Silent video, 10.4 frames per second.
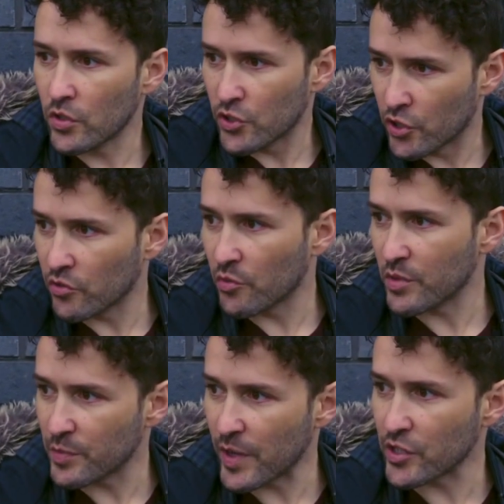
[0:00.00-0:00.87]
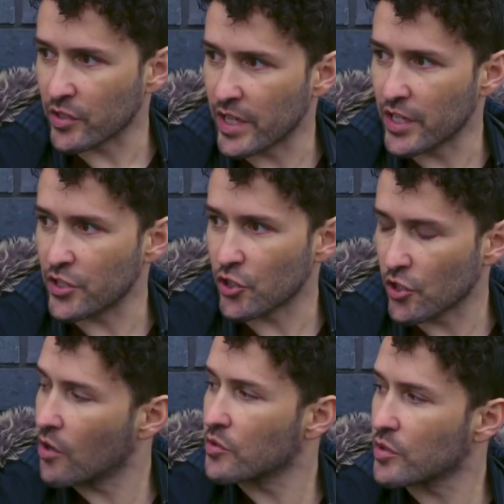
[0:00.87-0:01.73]
children with special needs should
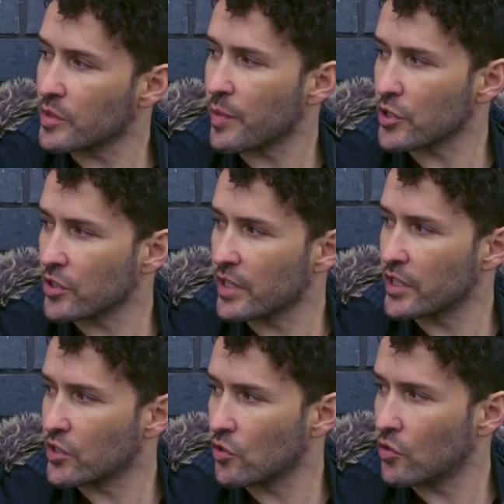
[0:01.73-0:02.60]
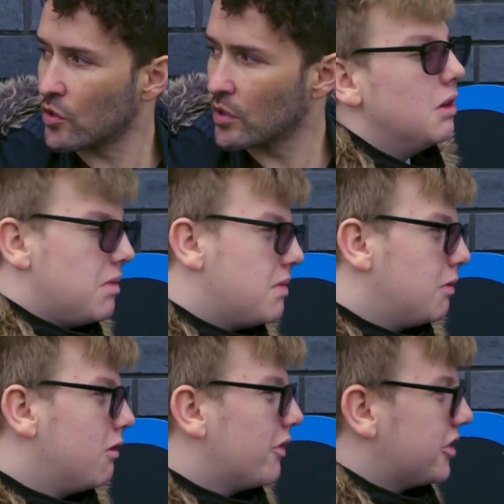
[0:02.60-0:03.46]
go to a special needs school?
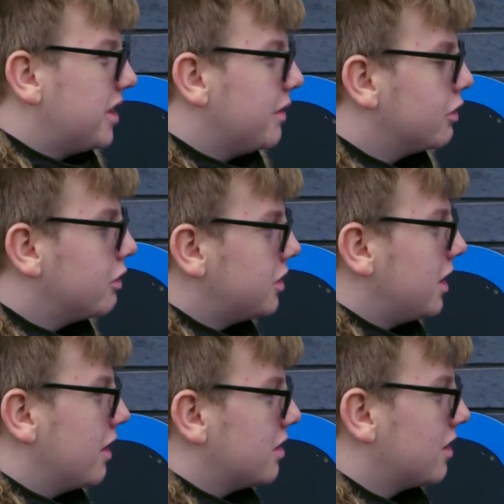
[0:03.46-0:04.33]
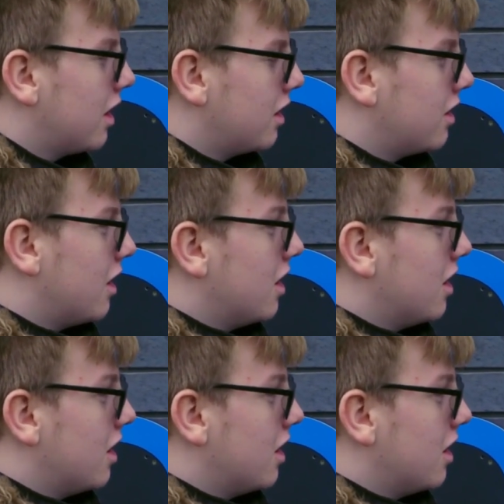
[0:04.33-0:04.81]
People who have the same sort of, like,